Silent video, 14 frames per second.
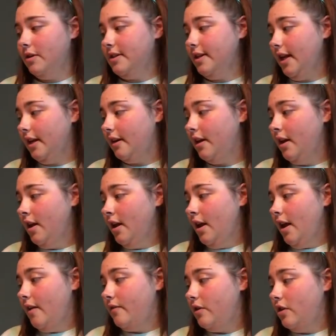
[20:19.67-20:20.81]
again,
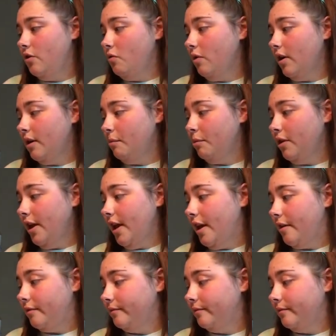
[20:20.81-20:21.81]
if you want to play